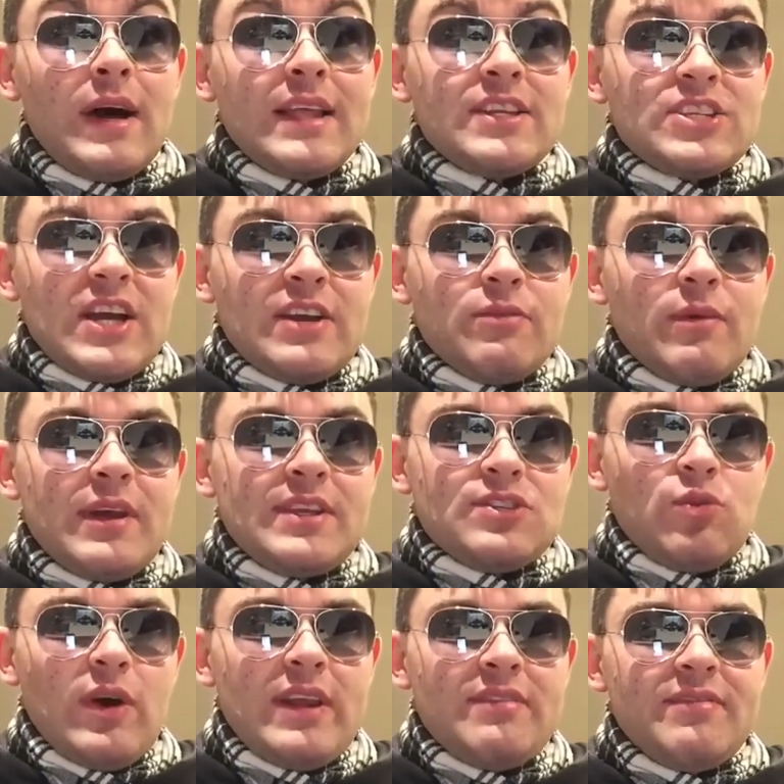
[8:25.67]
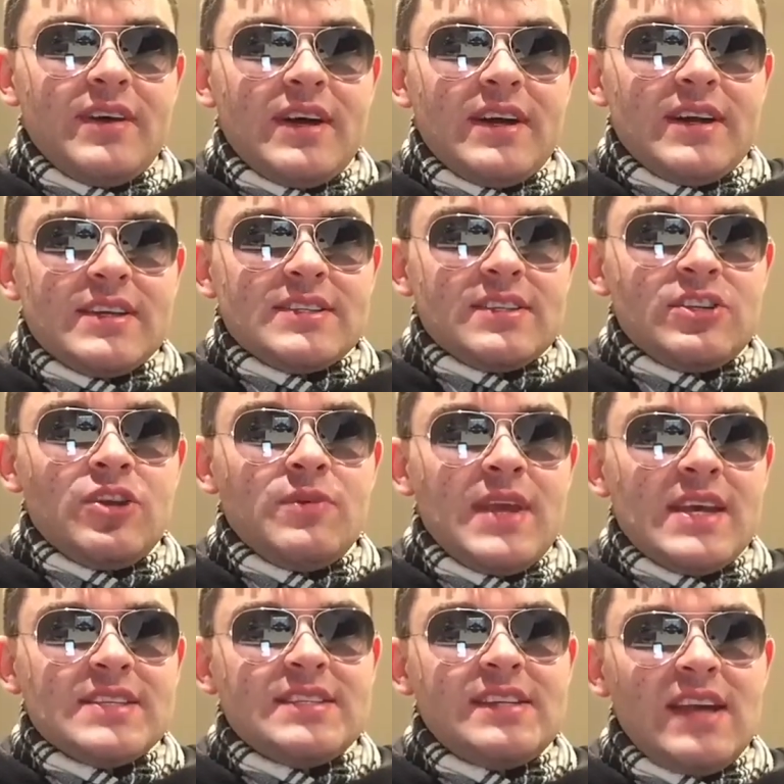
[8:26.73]
the January 21st, New
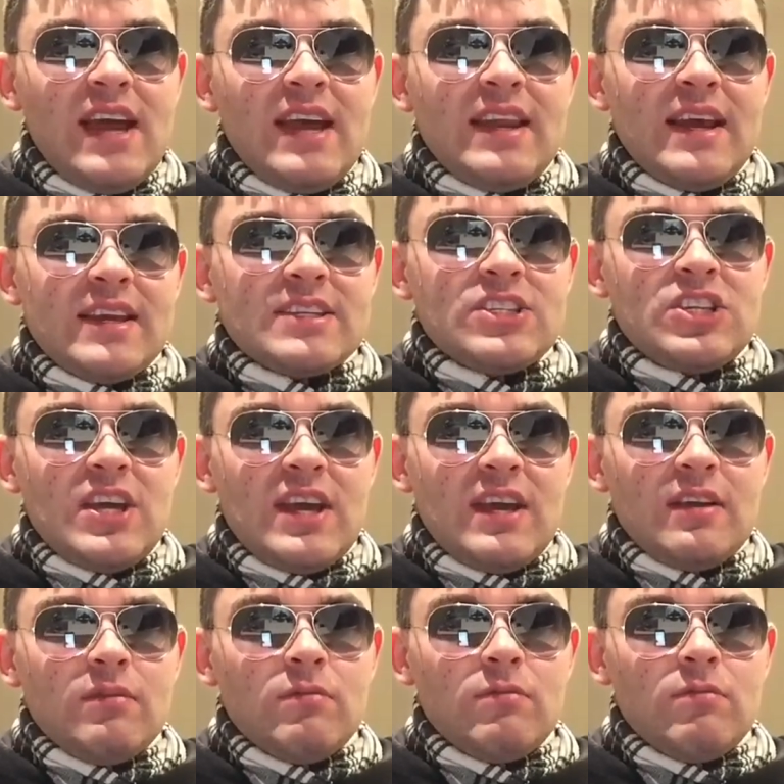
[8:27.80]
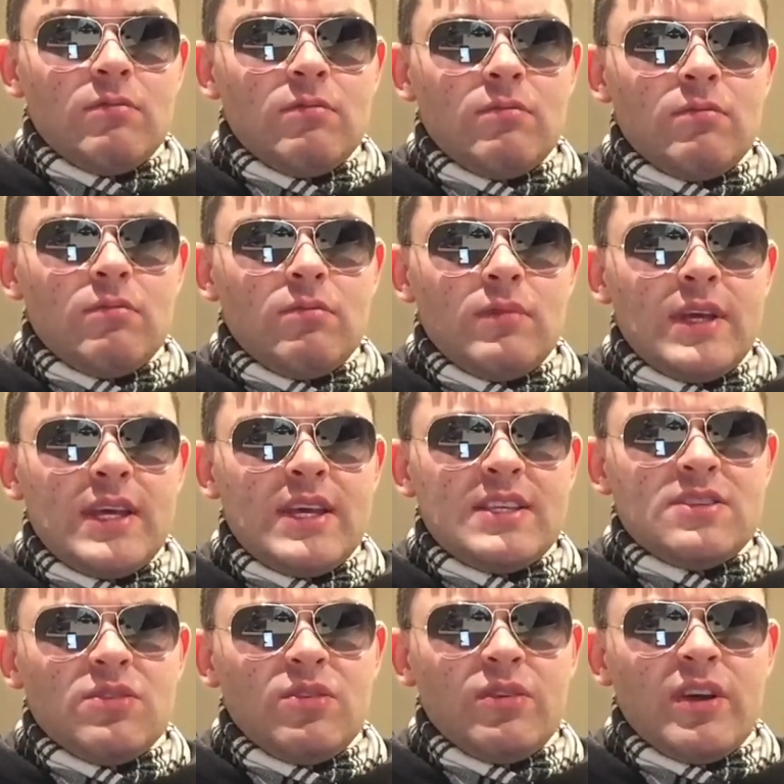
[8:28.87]
Year's Day next year,
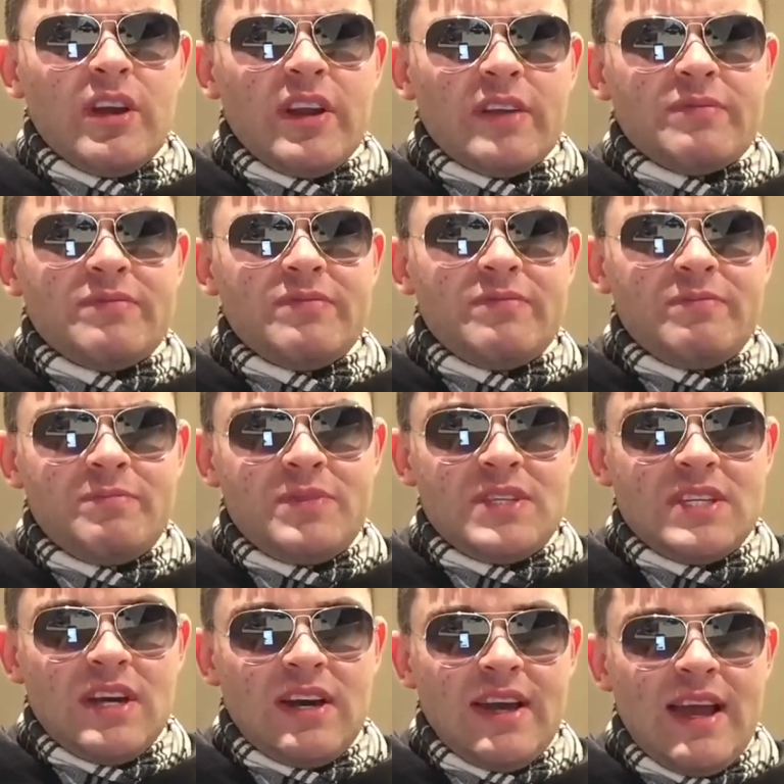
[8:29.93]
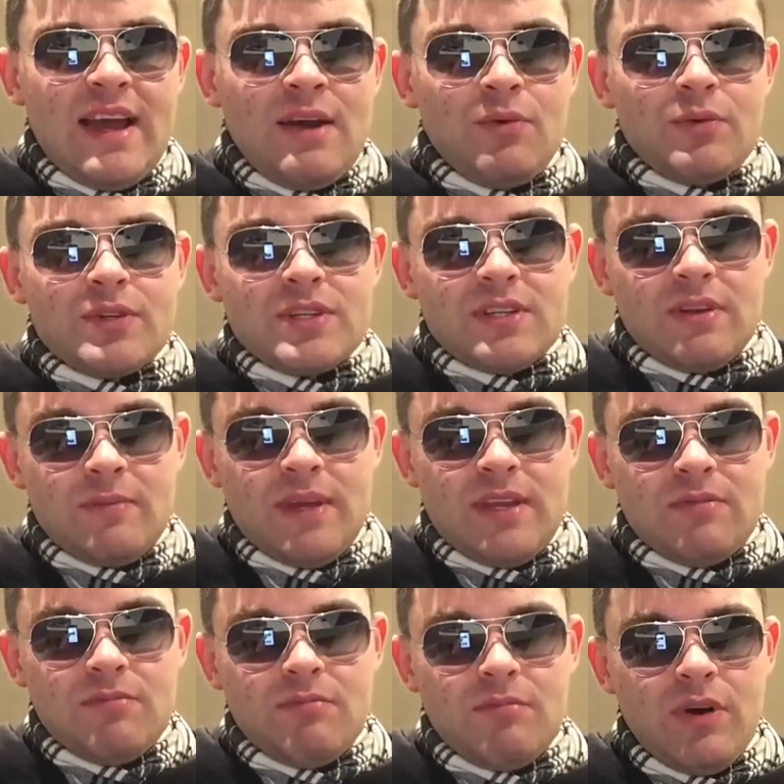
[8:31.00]
it's all gonna die out. I
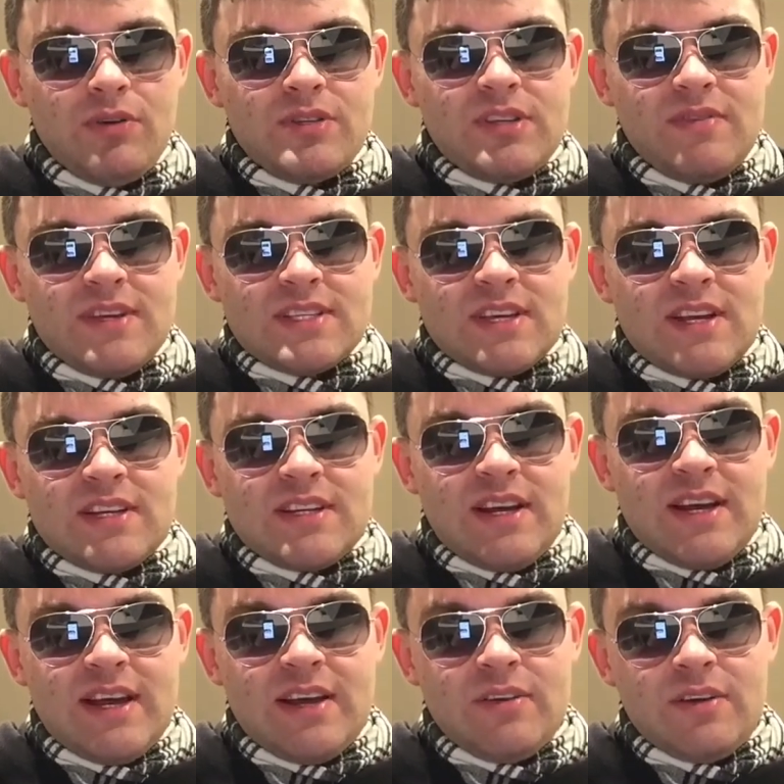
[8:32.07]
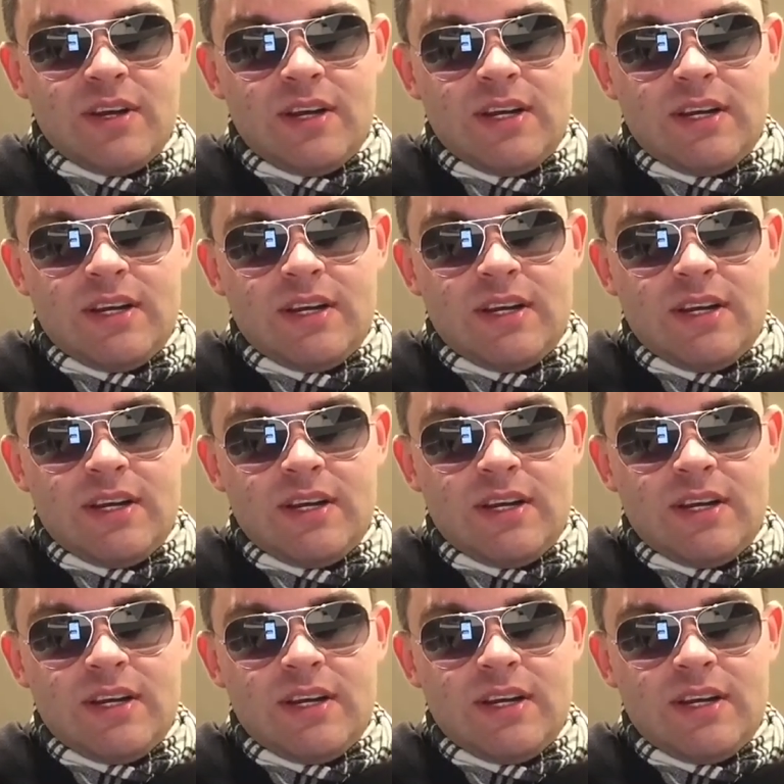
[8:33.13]
mean, most of it's gonna die out.